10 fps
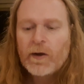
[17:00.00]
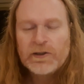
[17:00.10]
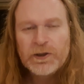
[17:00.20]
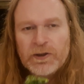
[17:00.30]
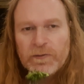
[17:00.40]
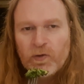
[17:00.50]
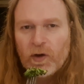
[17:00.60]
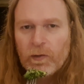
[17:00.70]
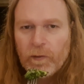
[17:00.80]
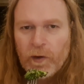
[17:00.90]
I could do some
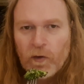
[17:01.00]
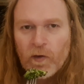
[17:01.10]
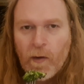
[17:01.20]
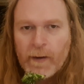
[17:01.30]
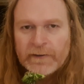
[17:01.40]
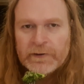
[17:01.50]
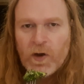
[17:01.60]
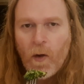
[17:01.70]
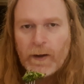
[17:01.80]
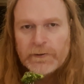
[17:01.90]
drink reviews
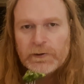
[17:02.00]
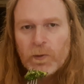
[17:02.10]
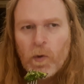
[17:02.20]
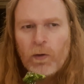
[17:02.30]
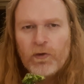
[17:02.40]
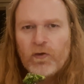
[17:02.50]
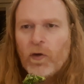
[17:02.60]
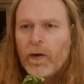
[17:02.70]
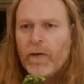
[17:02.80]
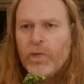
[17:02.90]

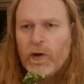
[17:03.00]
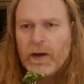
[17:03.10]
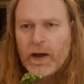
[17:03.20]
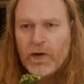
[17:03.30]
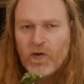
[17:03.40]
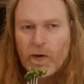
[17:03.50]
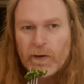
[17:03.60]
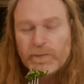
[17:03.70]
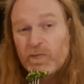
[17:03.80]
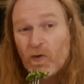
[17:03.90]
whilst avoiding getting
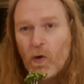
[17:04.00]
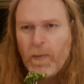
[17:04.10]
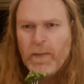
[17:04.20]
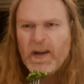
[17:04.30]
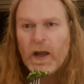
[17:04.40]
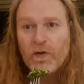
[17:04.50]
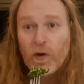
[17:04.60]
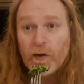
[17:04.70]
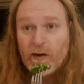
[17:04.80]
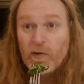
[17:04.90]
drunk. Or maybe getting
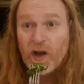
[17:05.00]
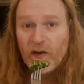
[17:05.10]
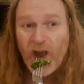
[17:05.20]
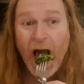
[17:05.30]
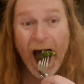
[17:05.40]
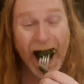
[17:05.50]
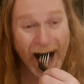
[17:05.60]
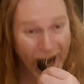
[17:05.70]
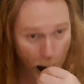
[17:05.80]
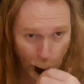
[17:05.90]
drunk, who cares?
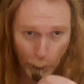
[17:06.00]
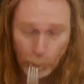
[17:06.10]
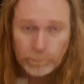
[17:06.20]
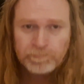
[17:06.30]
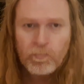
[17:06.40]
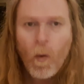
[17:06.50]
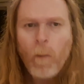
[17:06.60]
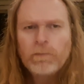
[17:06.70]
Right,